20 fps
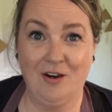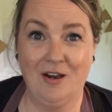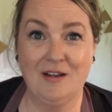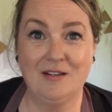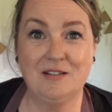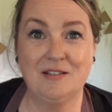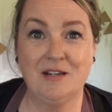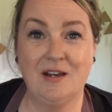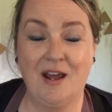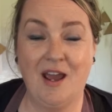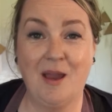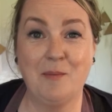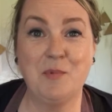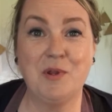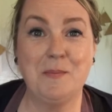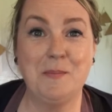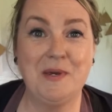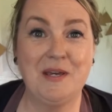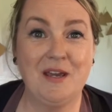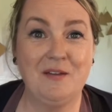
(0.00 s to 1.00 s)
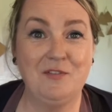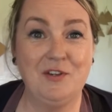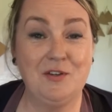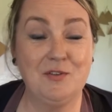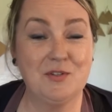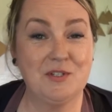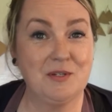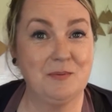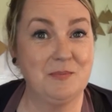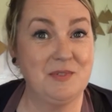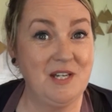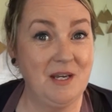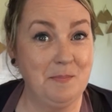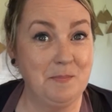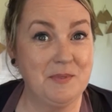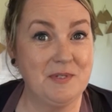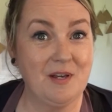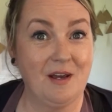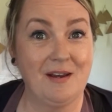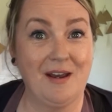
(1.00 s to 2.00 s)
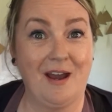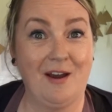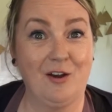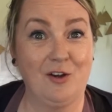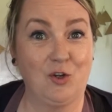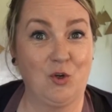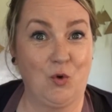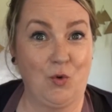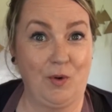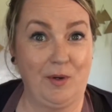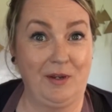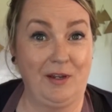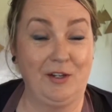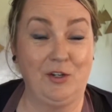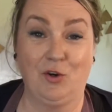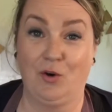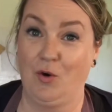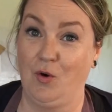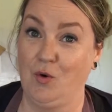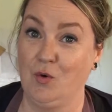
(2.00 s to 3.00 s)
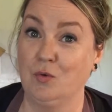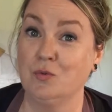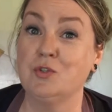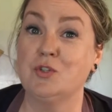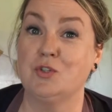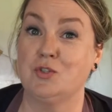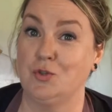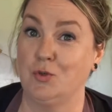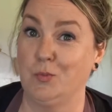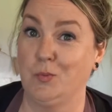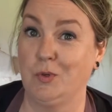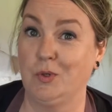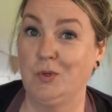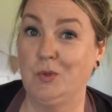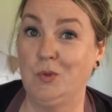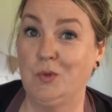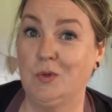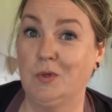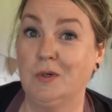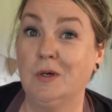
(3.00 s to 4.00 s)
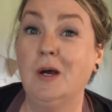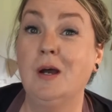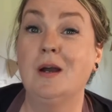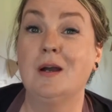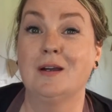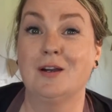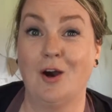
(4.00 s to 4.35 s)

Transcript: and today I'm going to be giving you some tips on how to create your own super cool